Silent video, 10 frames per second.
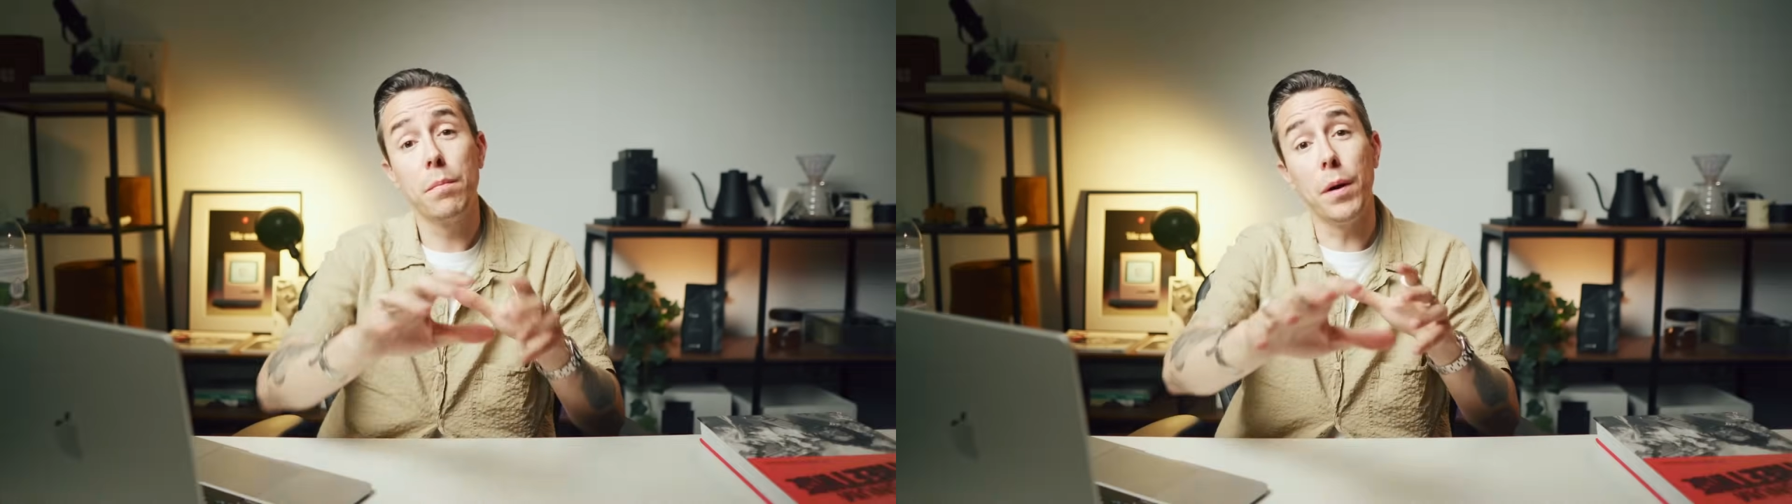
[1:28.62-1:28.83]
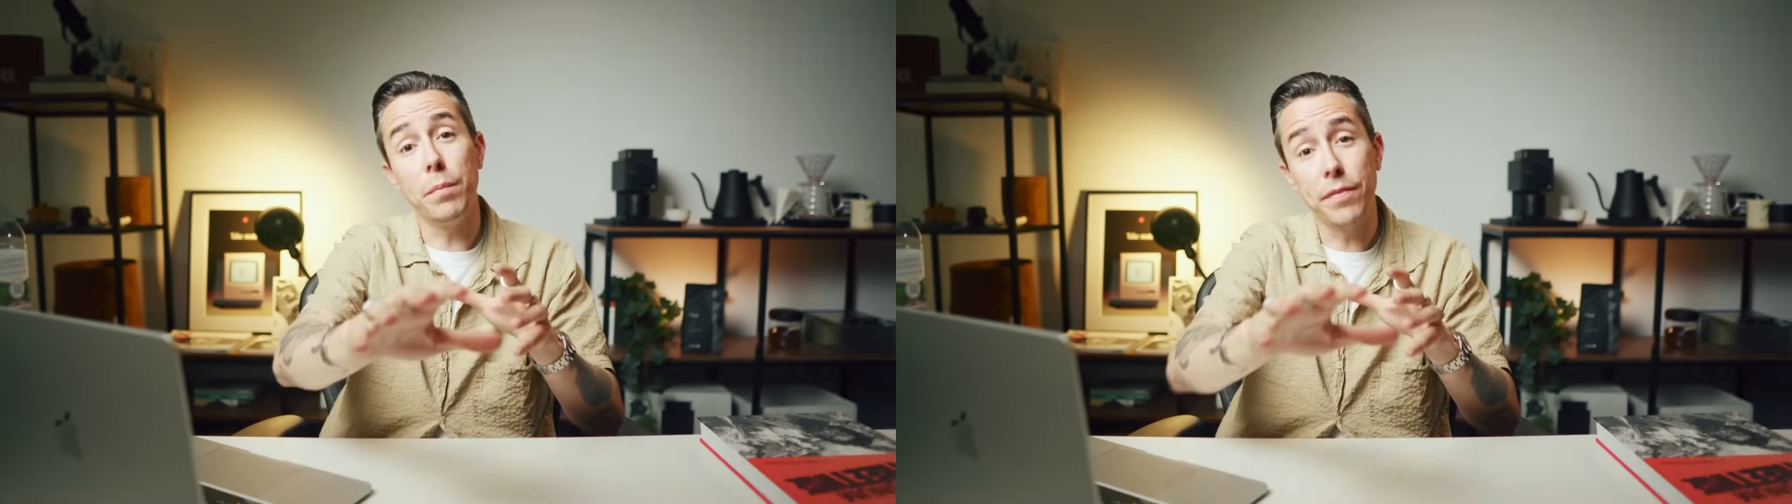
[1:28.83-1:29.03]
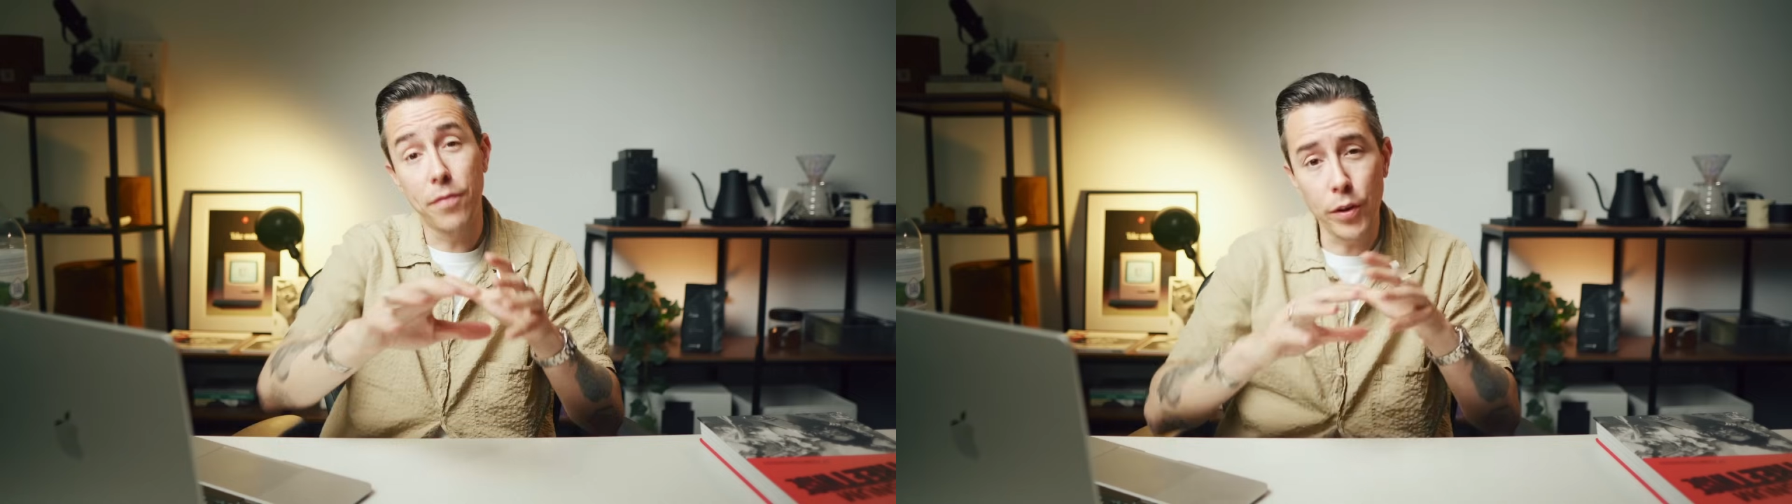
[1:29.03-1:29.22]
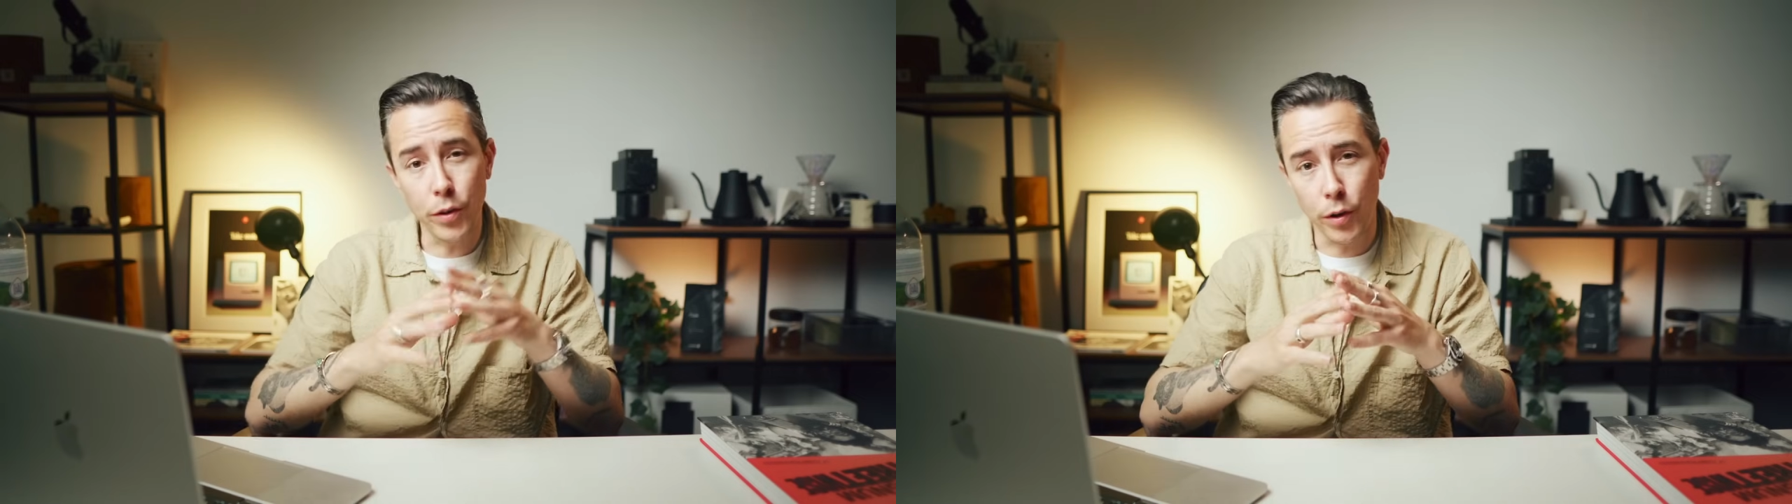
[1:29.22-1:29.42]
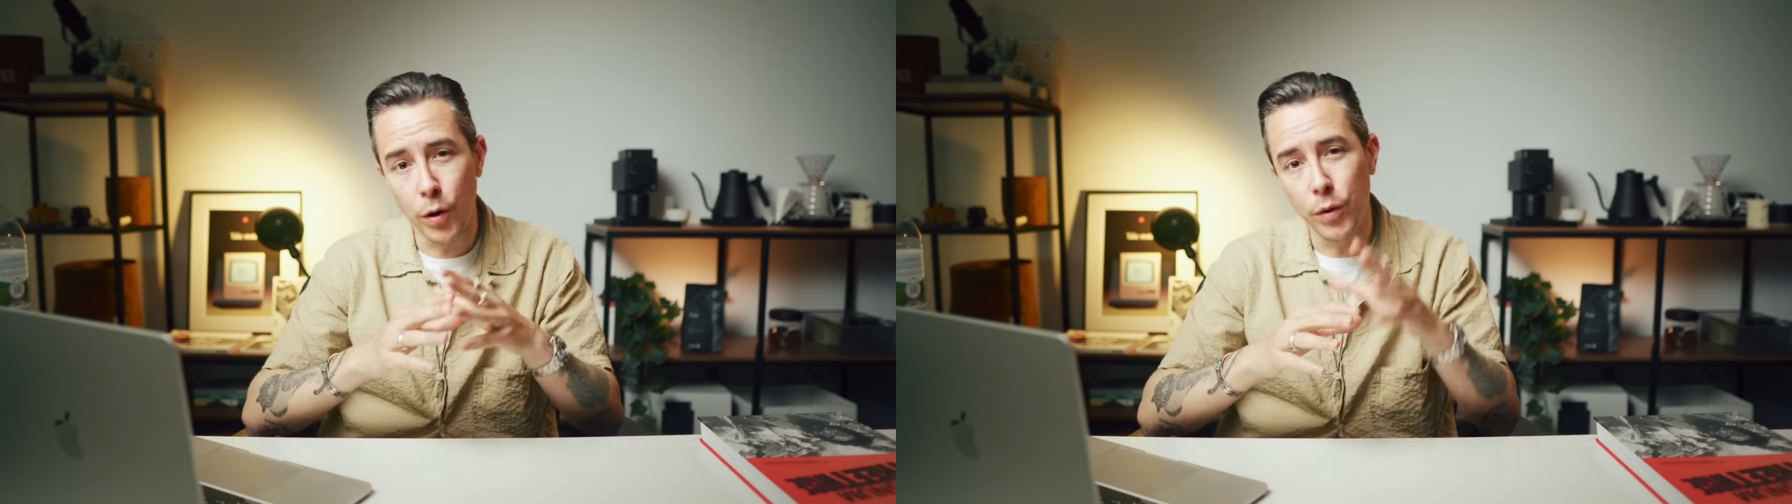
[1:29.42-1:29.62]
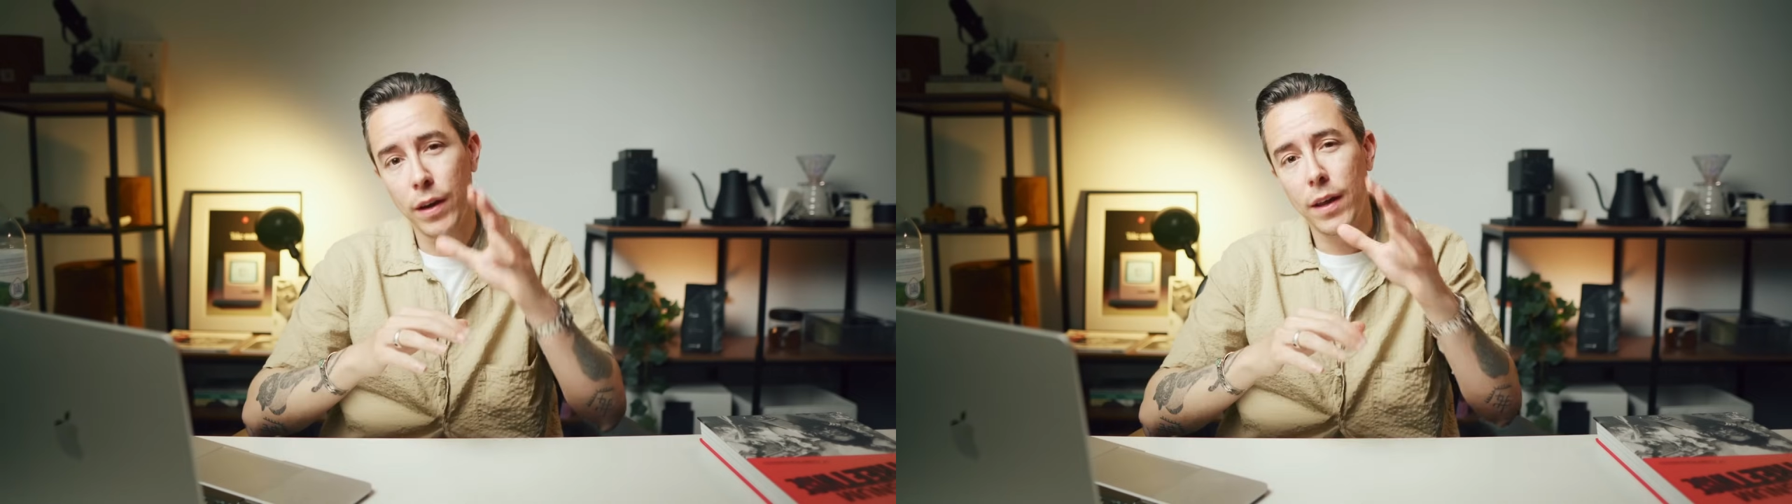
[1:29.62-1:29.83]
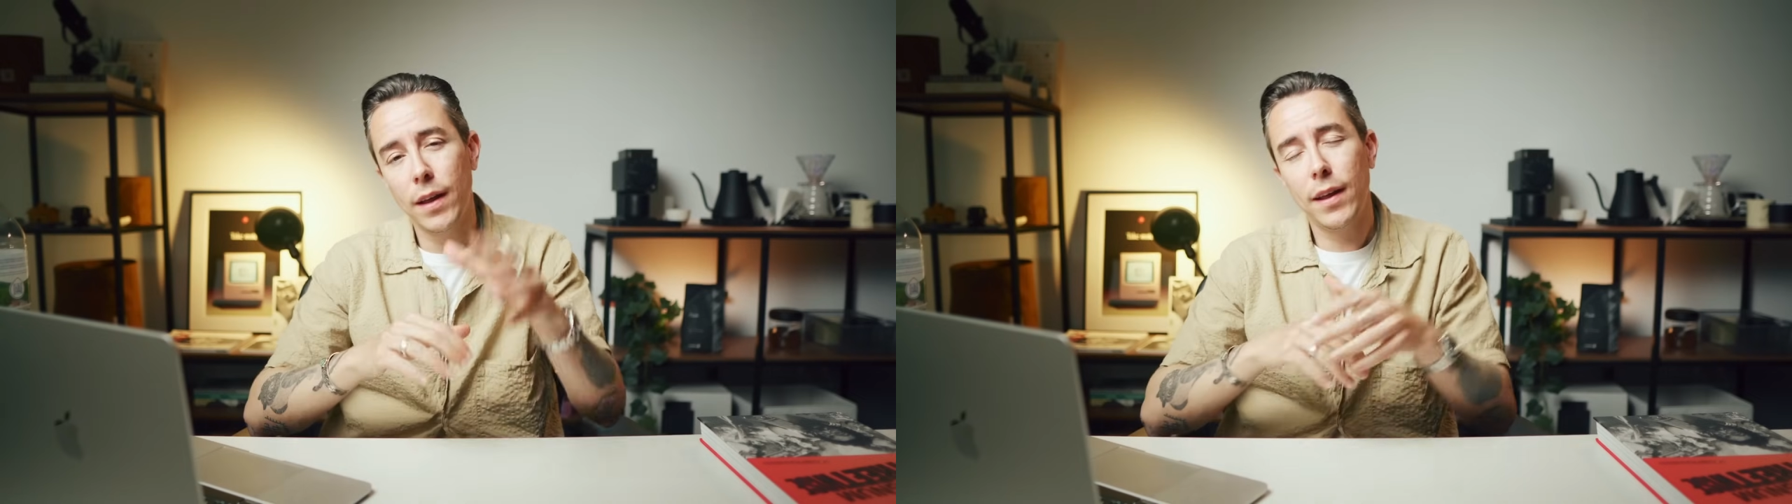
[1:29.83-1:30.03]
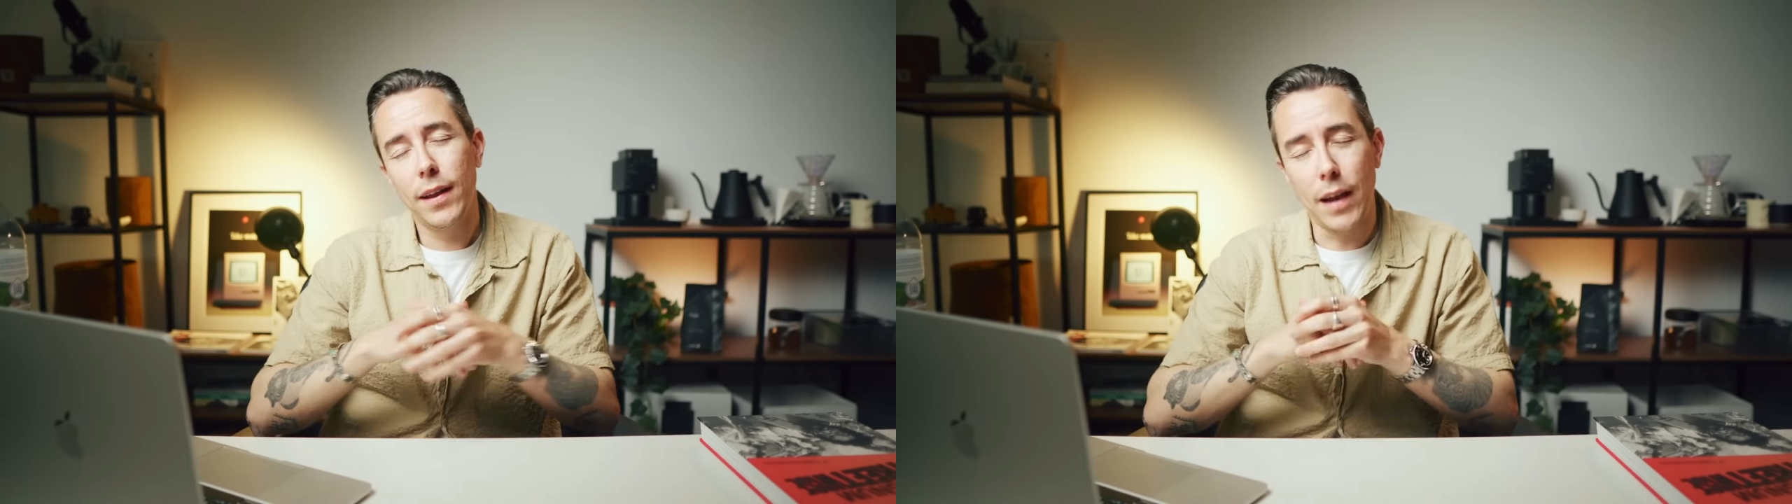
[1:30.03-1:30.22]
But before you go,
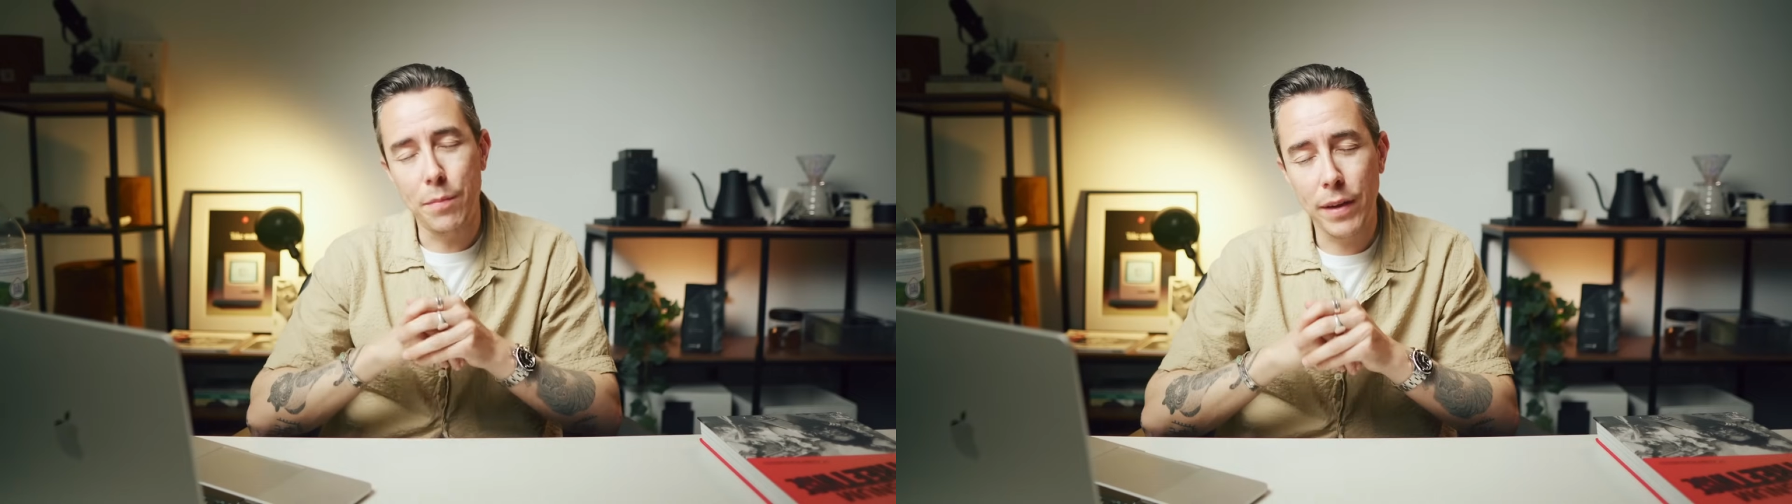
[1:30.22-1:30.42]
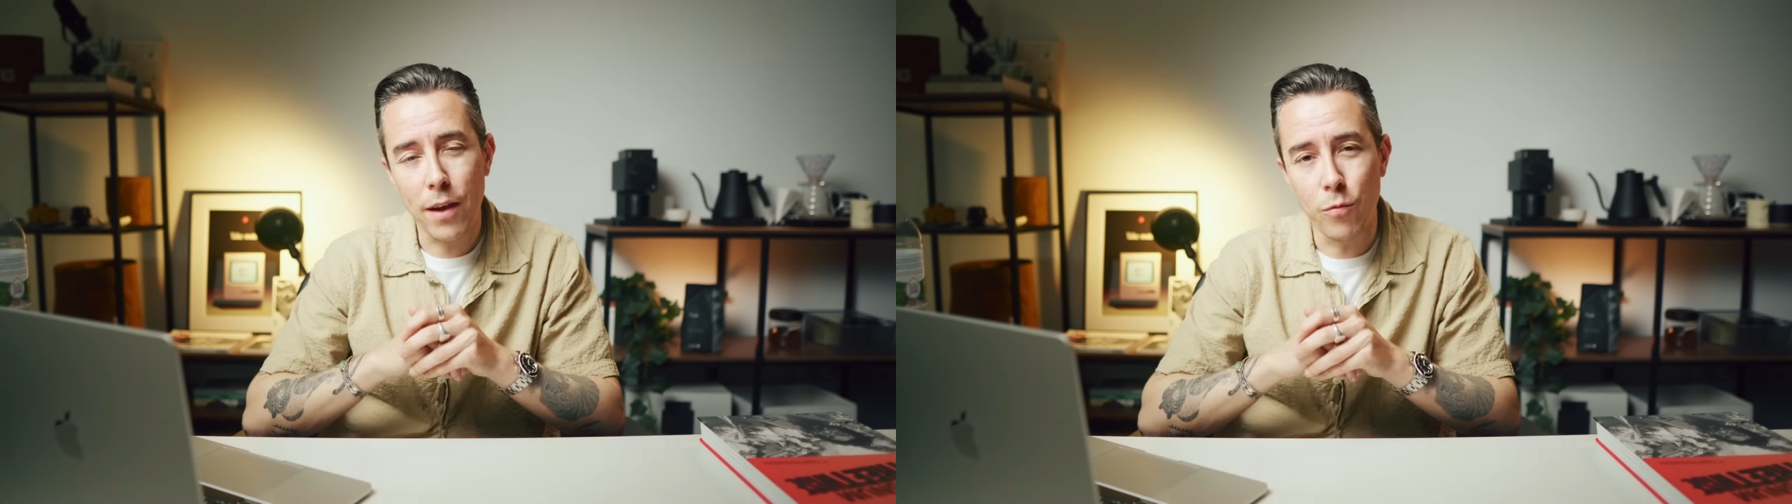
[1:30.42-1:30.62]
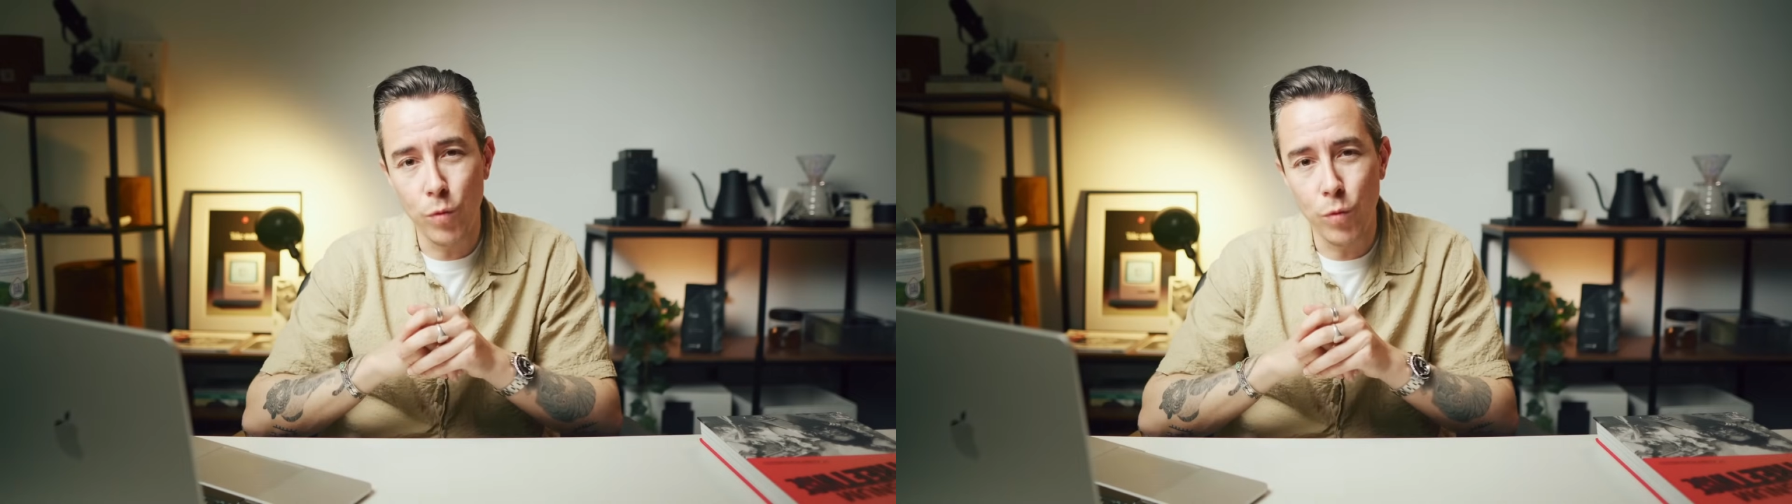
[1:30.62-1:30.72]
let me get